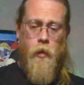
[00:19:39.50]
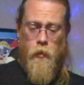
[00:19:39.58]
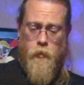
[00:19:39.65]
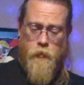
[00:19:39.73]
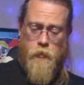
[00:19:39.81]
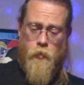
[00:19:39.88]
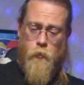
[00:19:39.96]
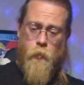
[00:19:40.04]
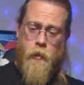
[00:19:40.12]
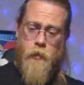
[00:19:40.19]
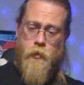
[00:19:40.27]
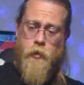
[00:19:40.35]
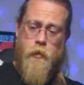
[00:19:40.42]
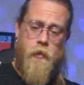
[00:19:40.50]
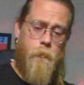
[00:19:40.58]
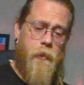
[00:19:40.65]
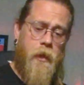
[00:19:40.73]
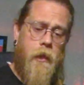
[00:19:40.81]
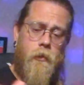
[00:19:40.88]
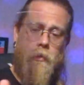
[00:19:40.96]
The stonewash
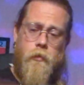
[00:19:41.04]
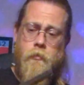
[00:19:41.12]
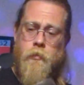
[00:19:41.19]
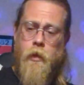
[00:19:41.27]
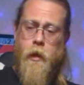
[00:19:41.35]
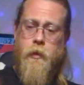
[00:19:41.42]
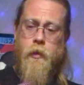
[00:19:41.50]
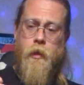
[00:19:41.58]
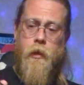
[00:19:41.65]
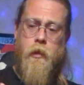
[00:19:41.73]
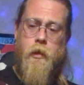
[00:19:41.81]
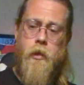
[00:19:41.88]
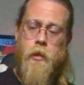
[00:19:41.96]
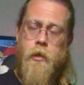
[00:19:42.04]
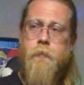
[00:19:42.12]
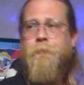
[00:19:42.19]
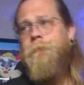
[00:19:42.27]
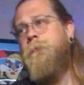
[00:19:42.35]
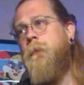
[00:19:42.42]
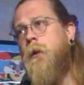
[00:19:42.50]
debacle, I think
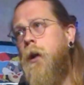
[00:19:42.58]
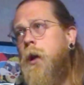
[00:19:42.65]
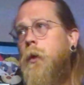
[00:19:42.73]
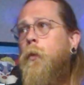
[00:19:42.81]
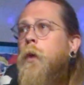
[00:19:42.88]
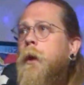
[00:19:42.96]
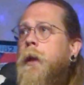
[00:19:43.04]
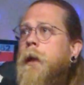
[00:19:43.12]
on one